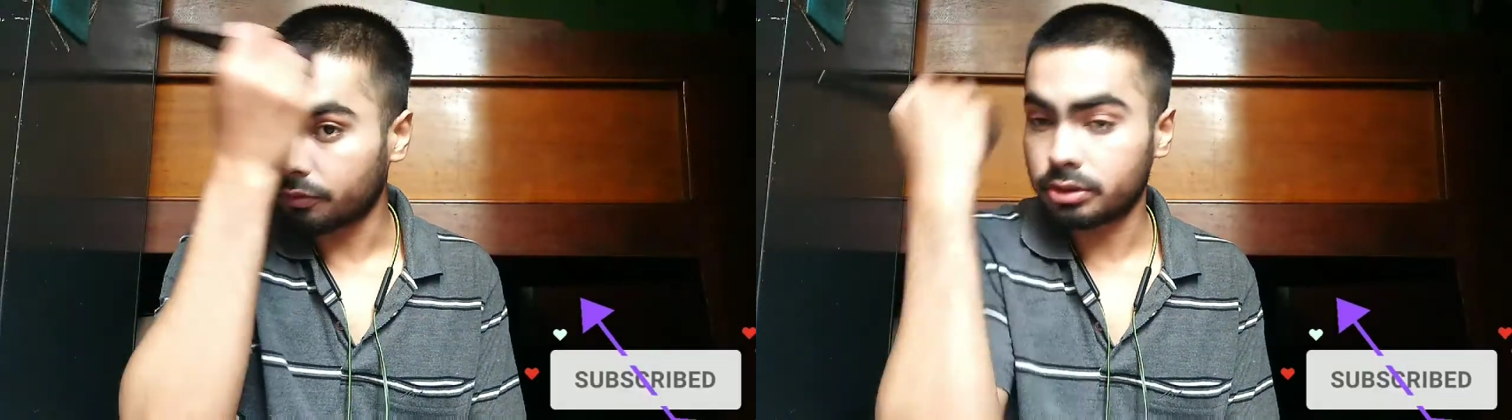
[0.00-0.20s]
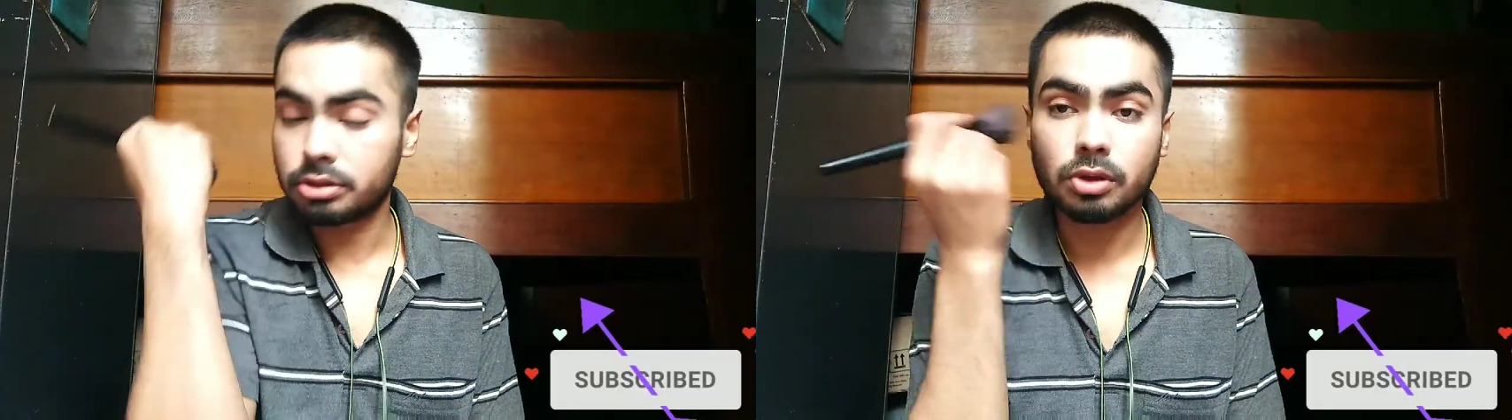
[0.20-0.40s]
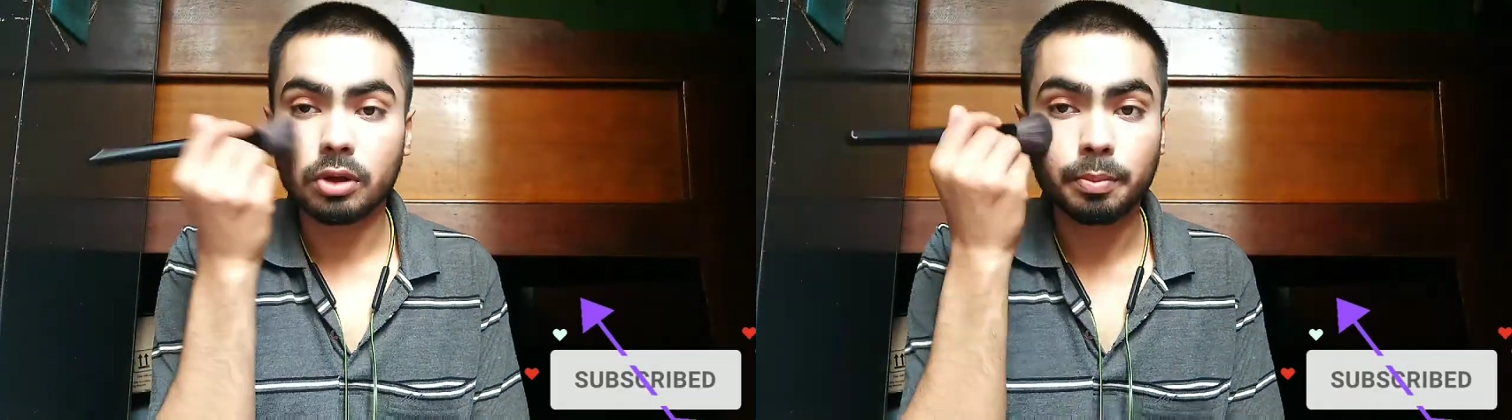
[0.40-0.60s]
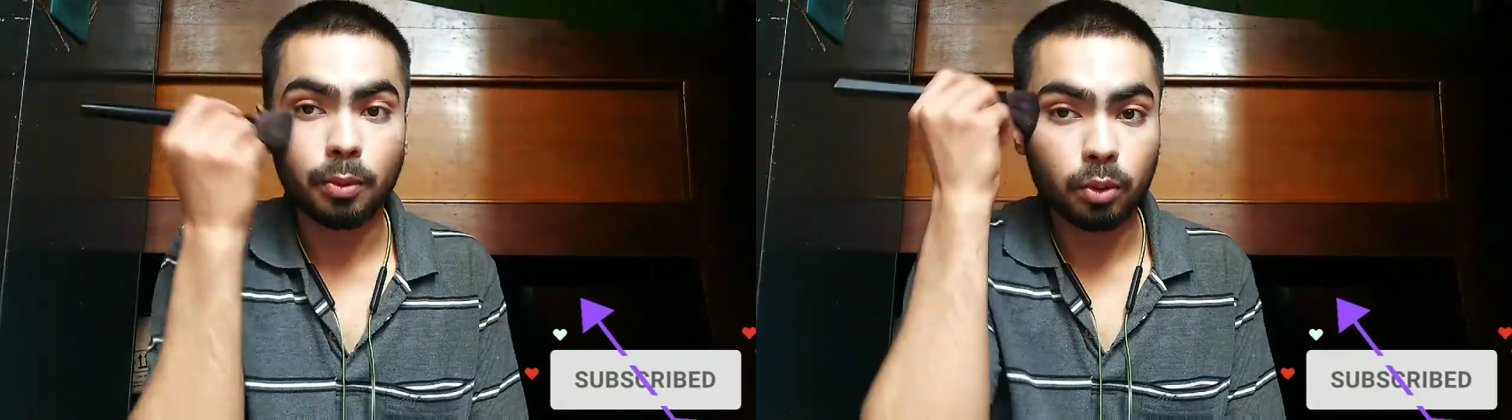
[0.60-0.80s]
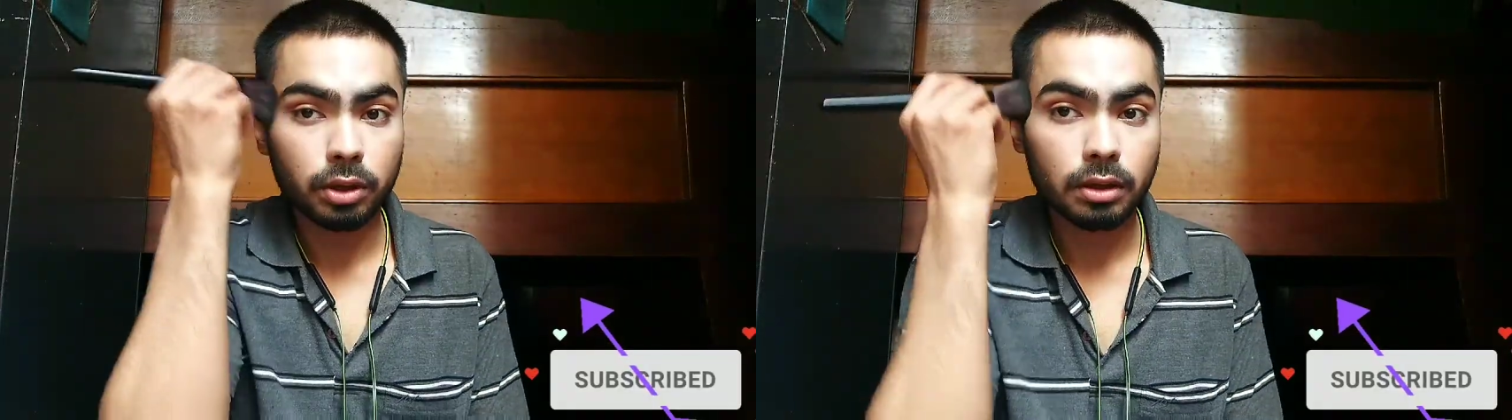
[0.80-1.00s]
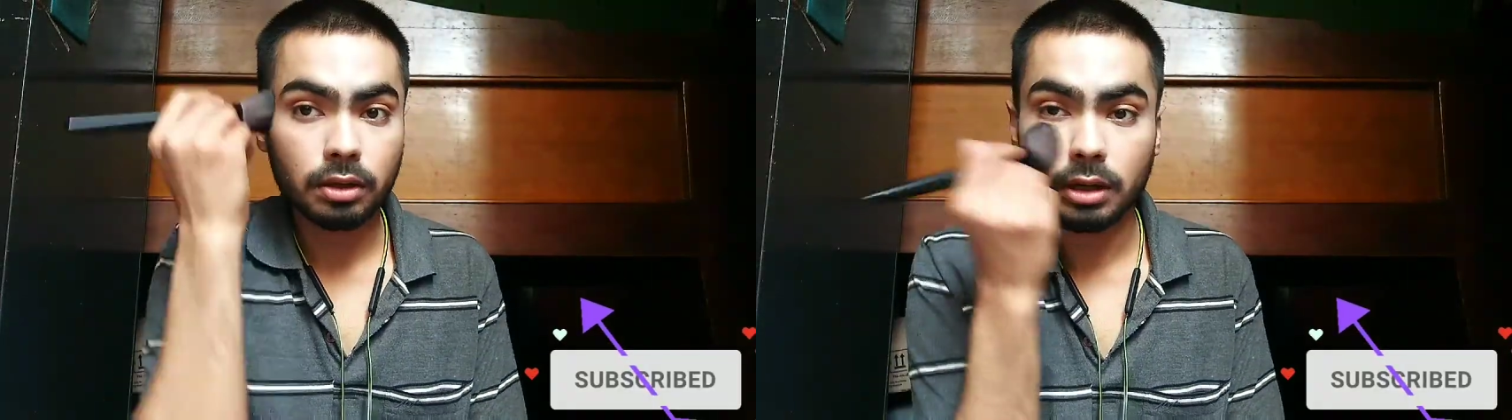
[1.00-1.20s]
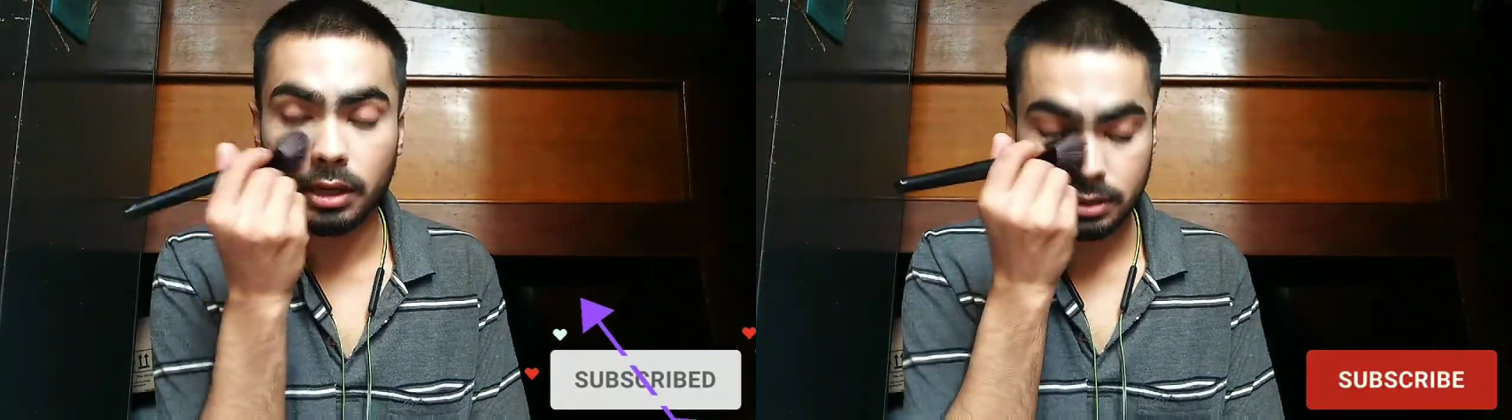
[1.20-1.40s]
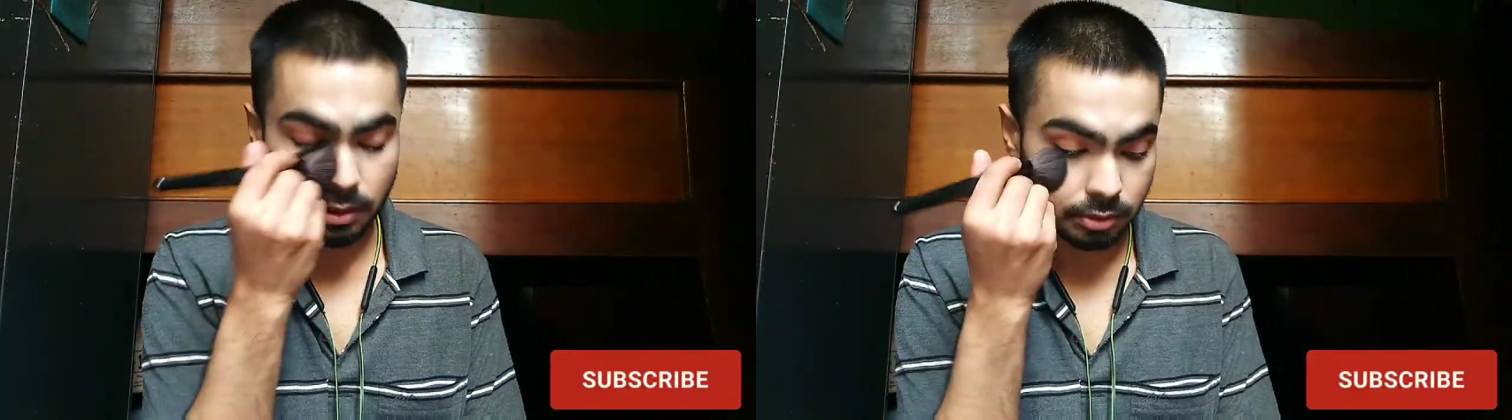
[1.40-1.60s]
are really soft, it's not
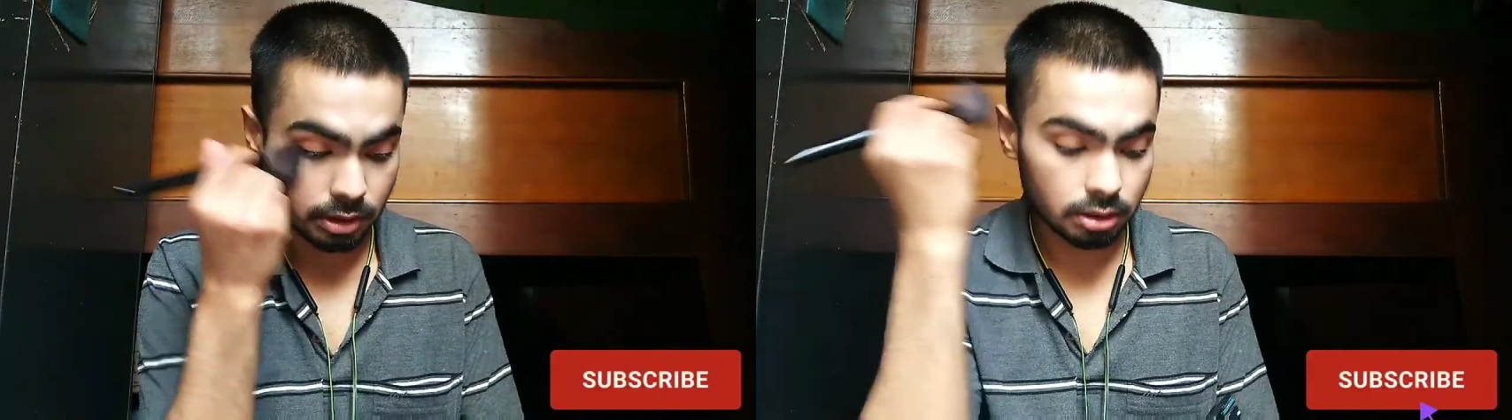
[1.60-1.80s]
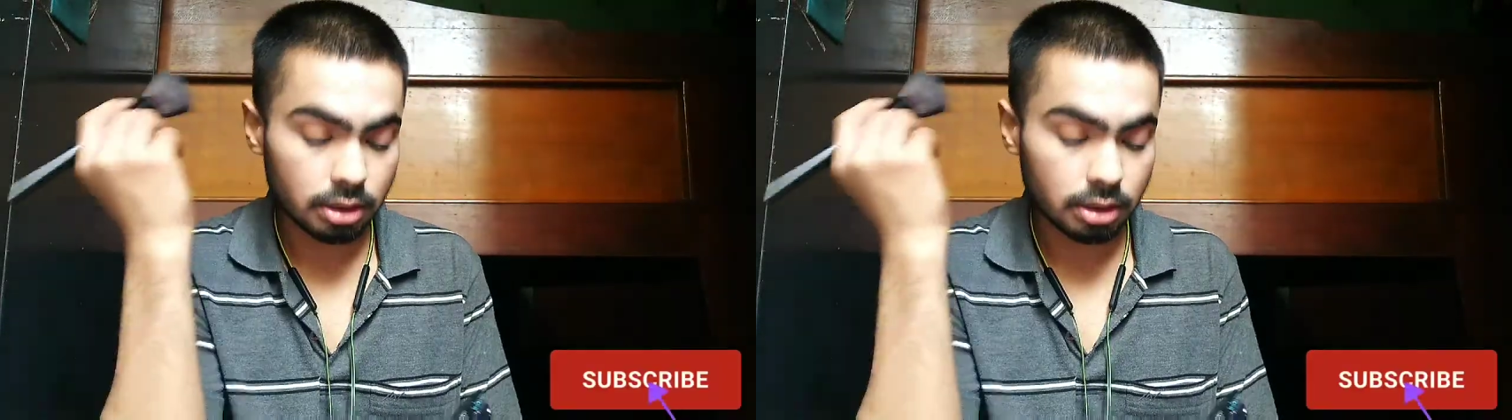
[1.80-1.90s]
poking